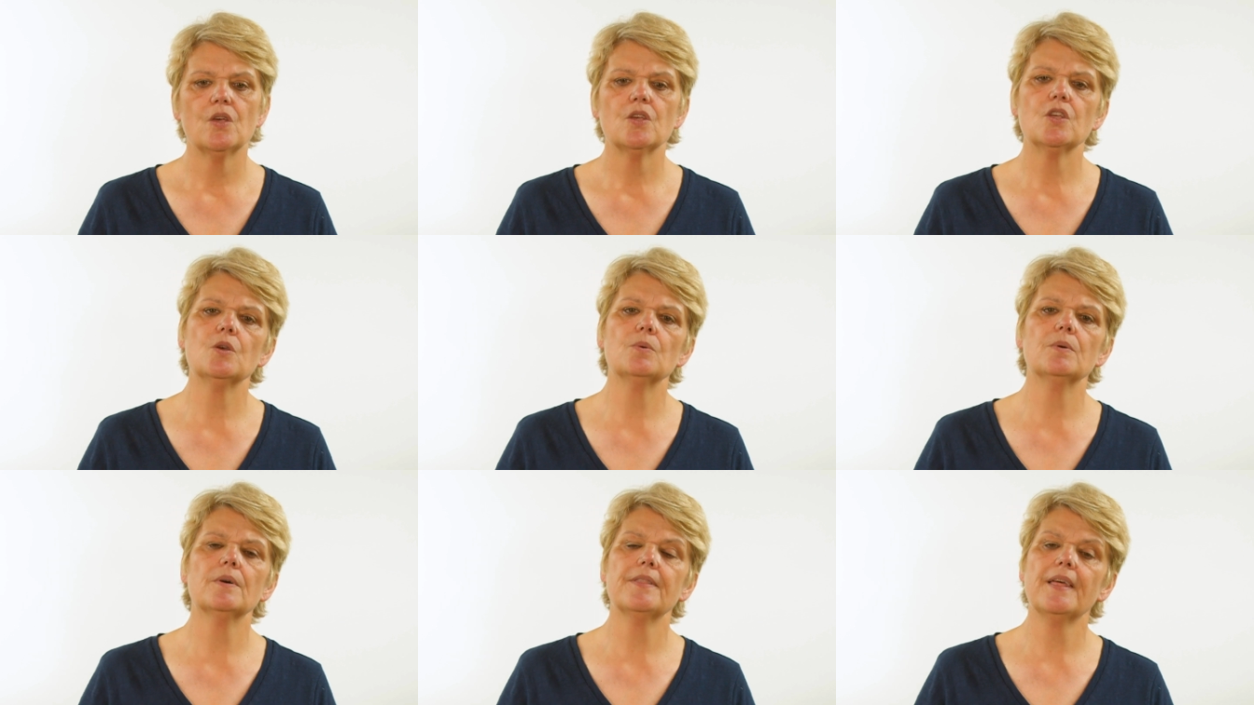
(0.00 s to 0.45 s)

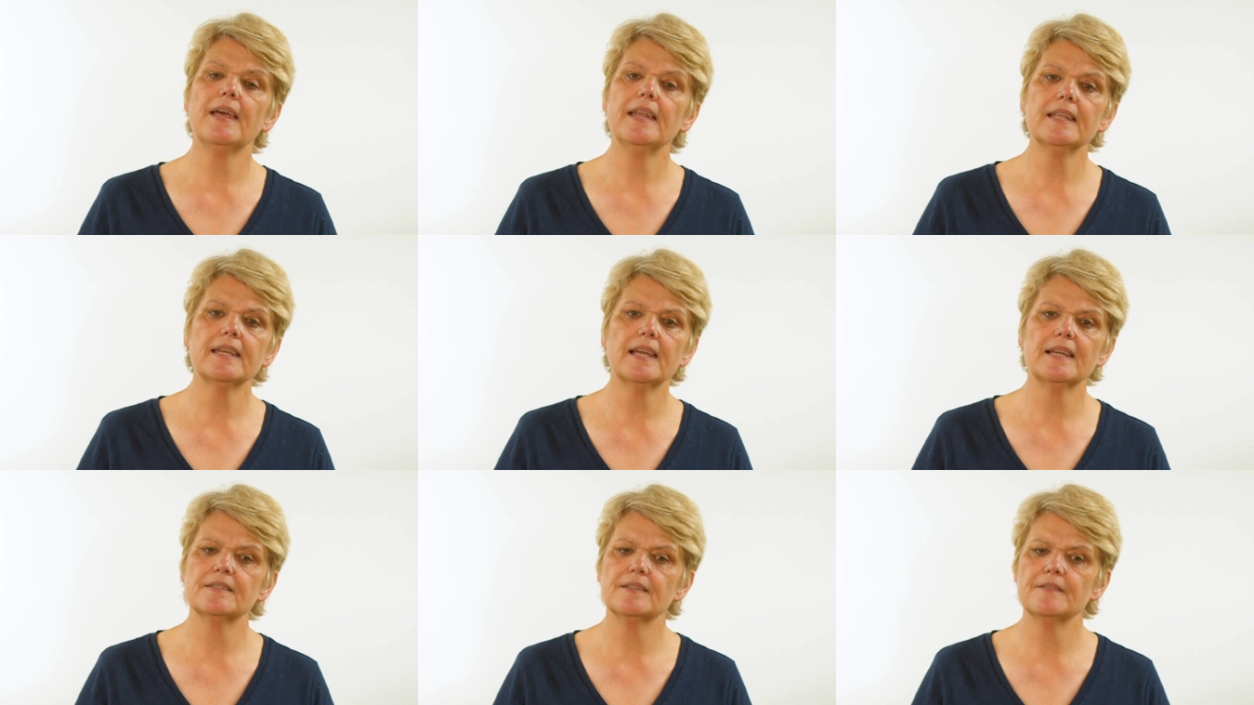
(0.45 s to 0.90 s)
you will
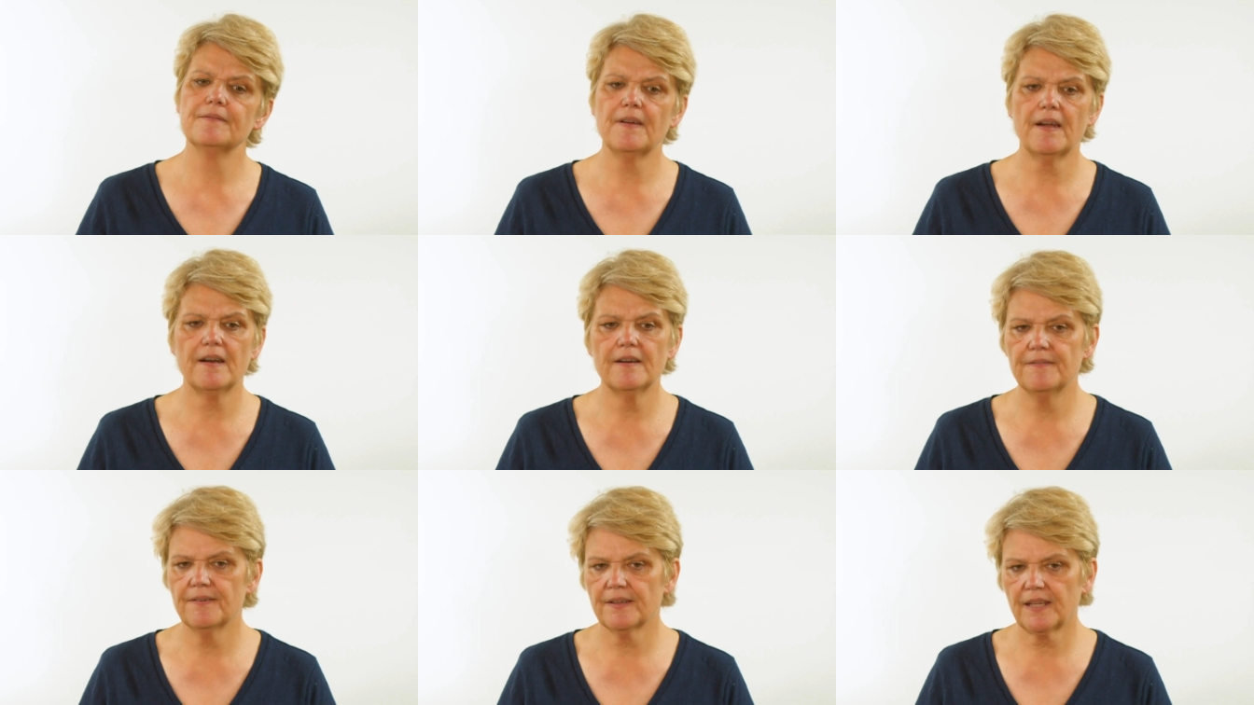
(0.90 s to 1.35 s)
then get a
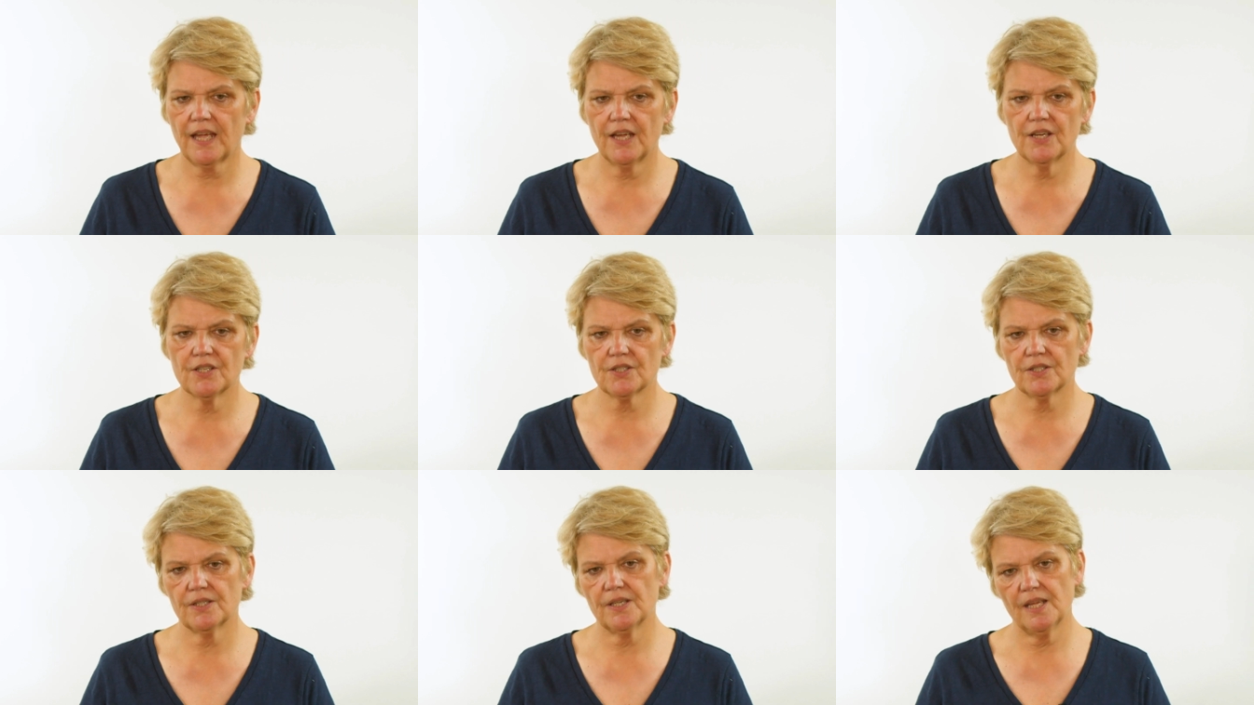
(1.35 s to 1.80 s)

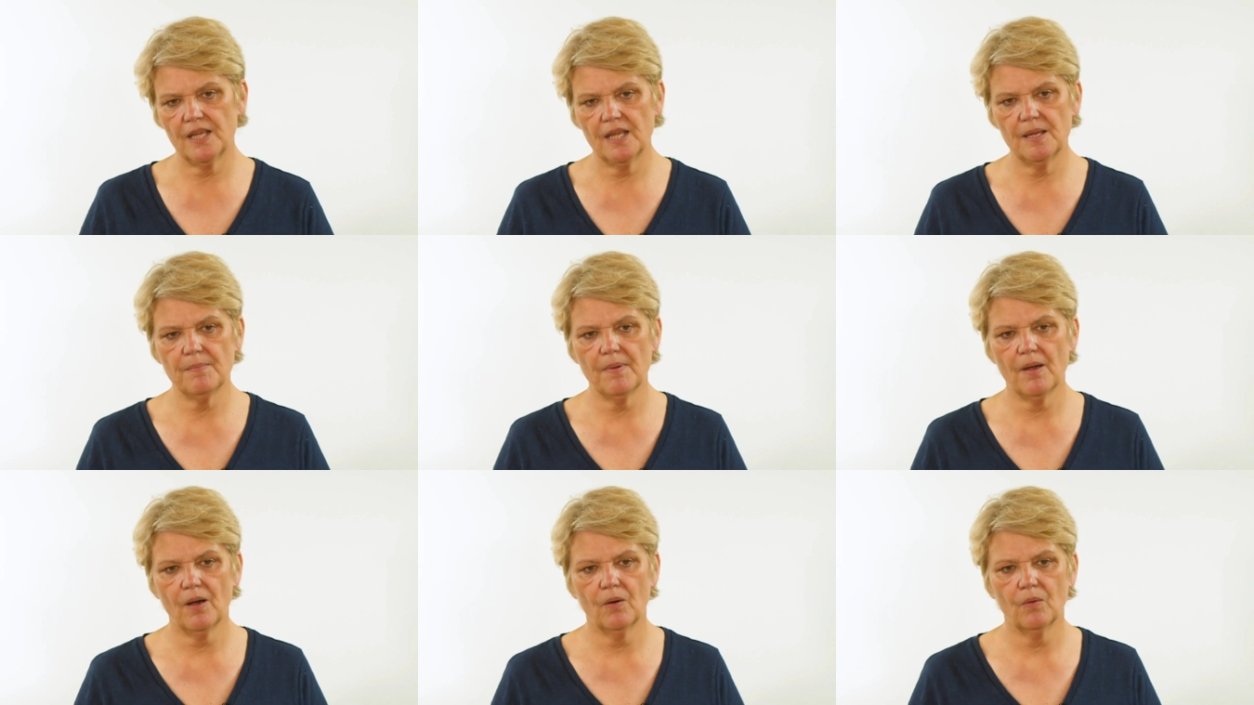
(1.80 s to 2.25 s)
verification
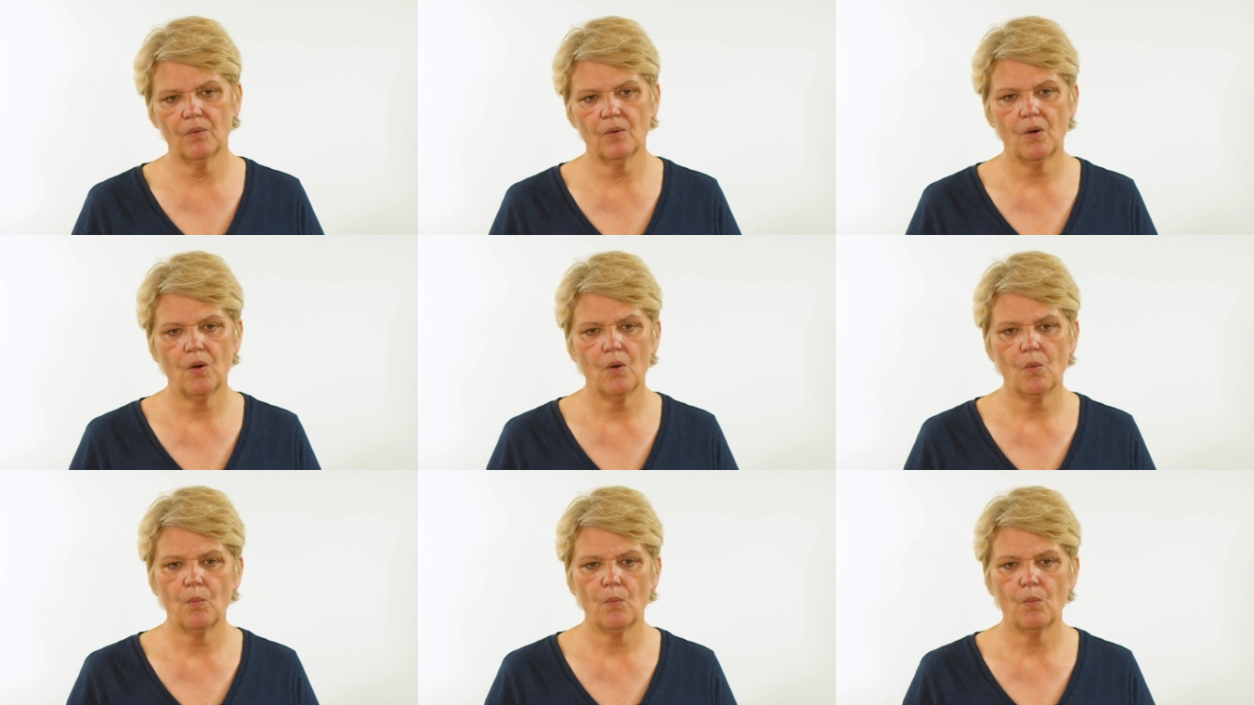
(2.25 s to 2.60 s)
email